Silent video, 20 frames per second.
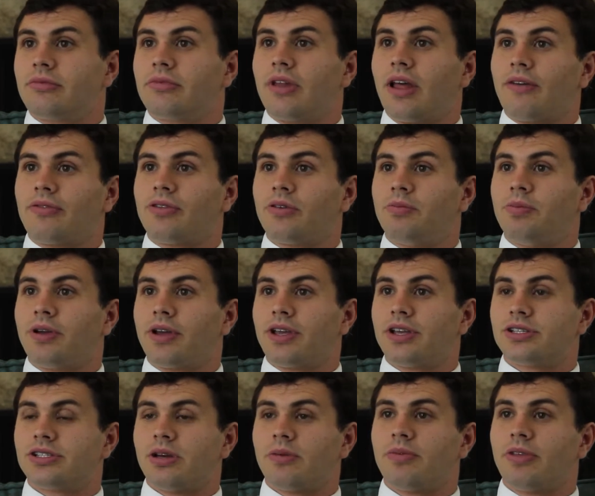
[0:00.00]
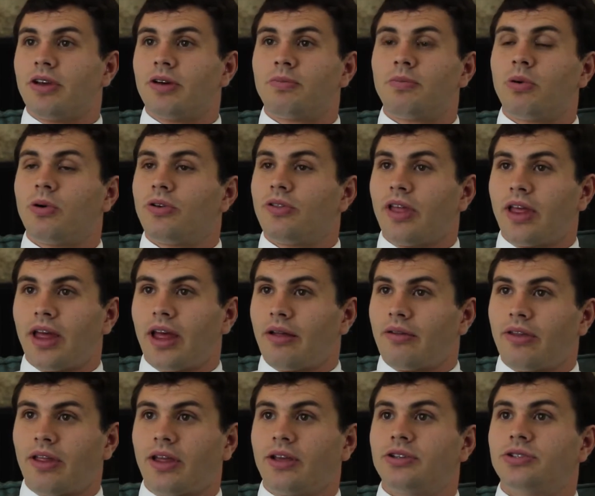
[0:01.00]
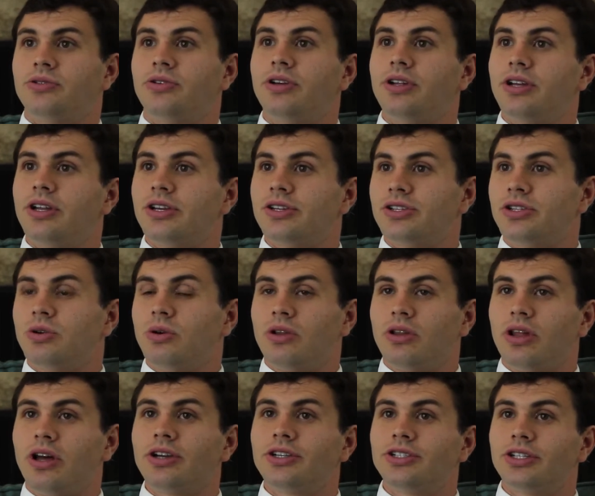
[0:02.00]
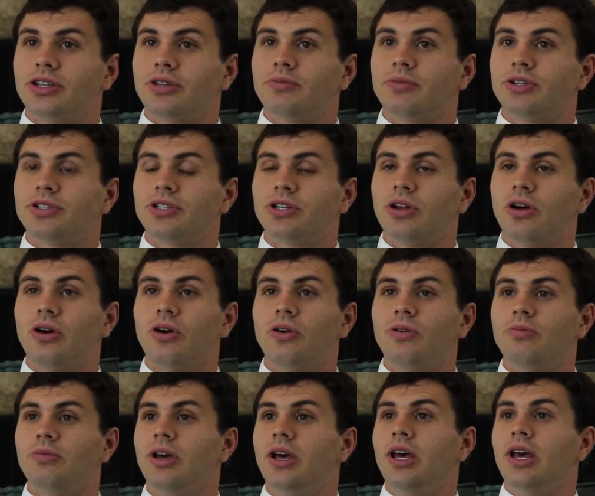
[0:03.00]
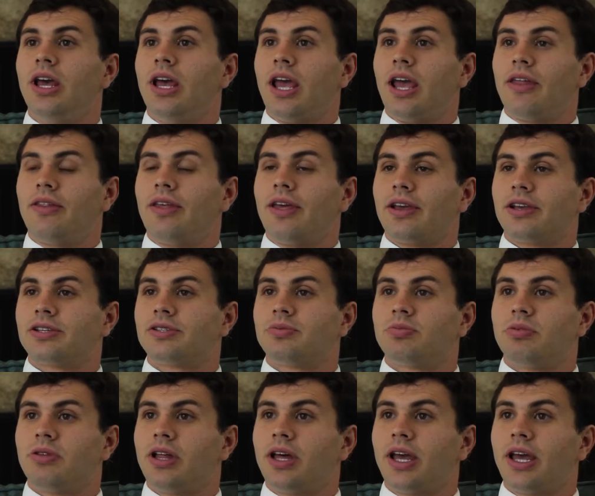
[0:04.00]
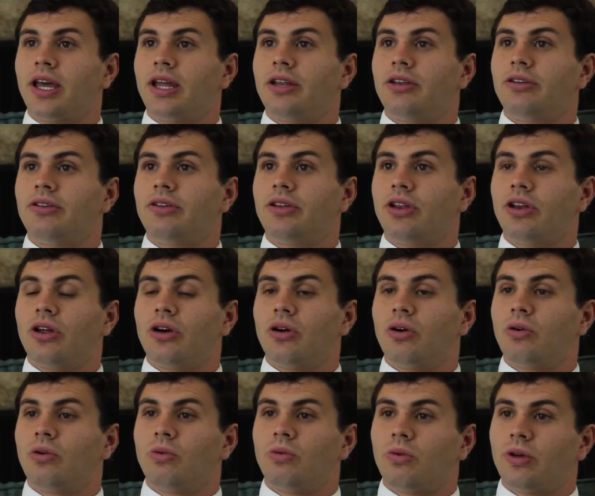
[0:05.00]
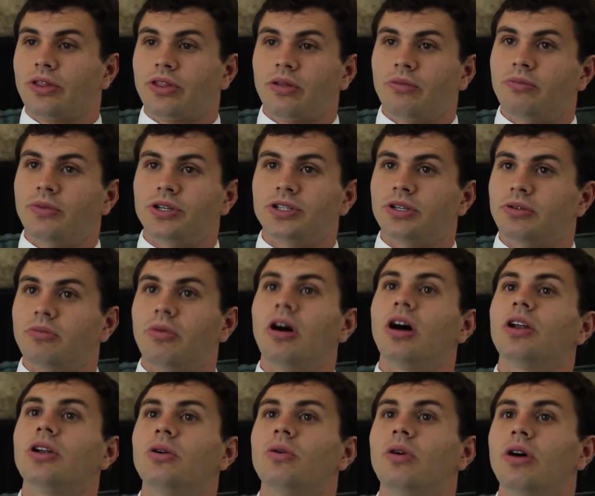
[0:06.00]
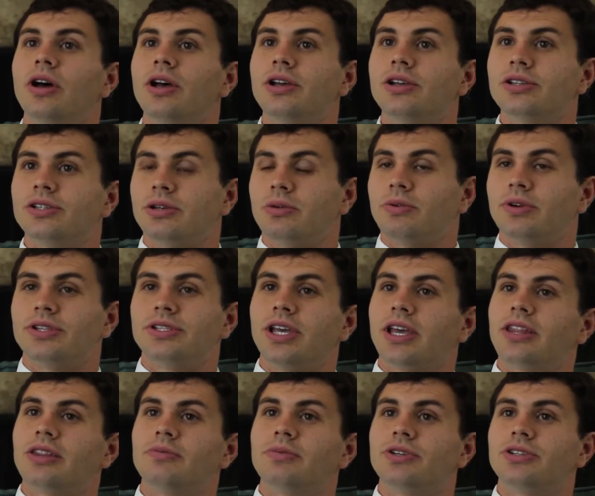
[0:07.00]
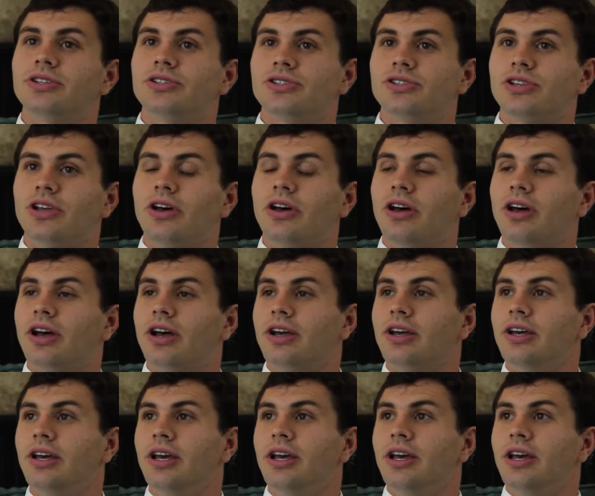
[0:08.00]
after picking us up at the airport, they treated us to a lunch at the mission home, and they explained, you know, what the mission motto was, and we sang the mission song,